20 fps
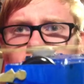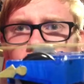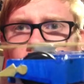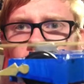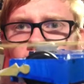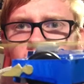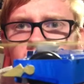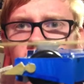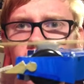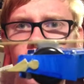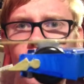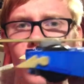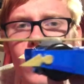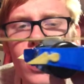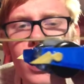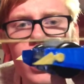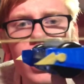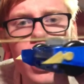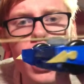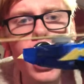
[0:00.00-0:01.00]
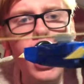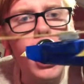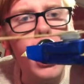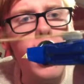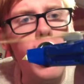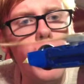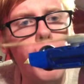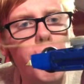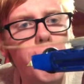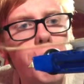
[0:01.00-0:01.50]
is pretty cool.
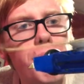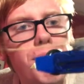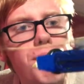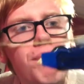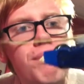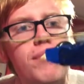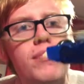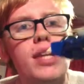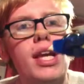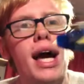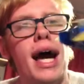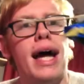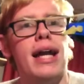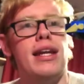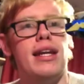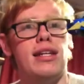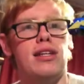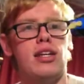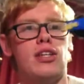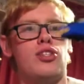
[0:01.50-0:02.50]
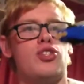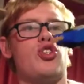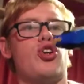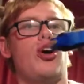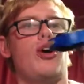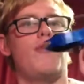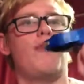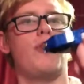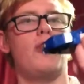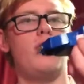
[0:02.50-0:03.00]
Um, and it does
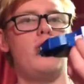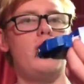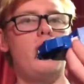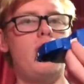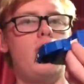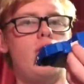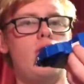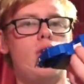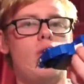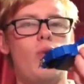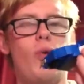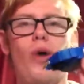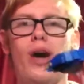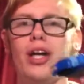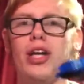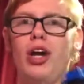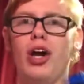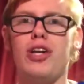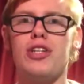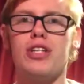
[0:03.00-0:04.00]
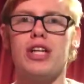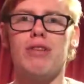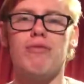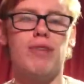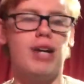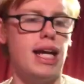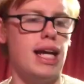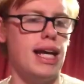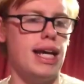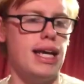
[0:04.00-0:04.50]
drive quite nicely,
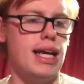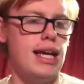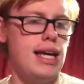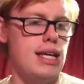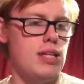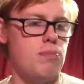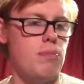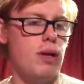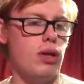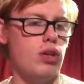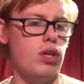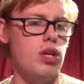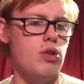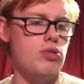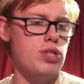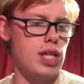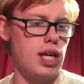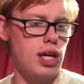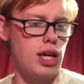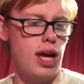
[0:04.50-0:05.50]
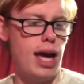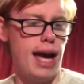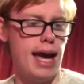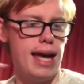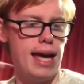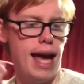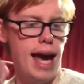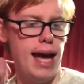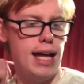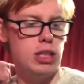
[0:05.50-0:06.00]
really. It's built using
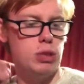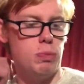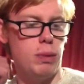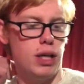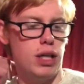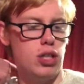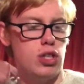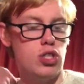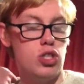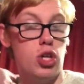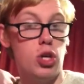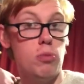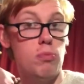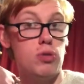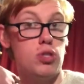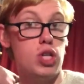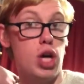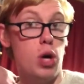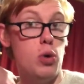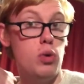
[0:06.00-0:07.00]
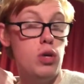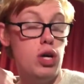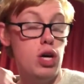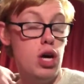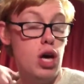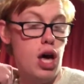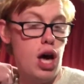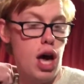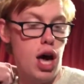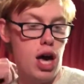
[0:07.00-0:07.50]
a Hexbug tombstone,
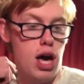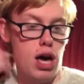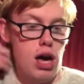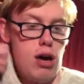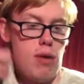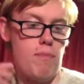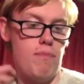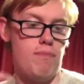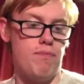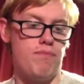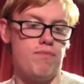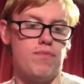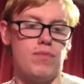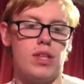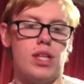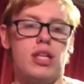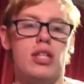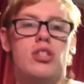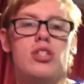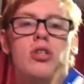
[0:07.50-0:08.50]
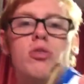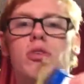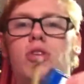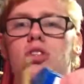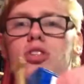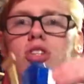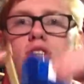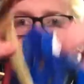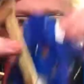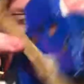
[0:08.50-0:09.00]
um, as you
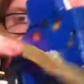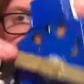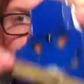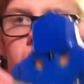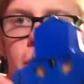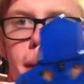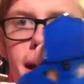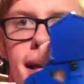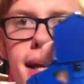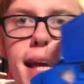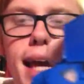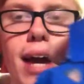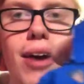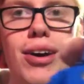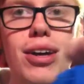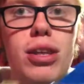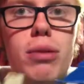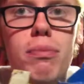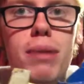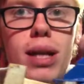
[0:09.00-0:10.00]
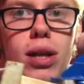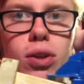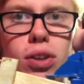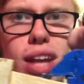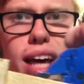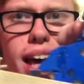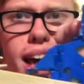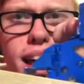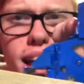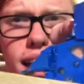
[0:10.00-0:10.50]
can just about make out in the middle
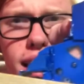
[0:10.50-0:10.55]
there.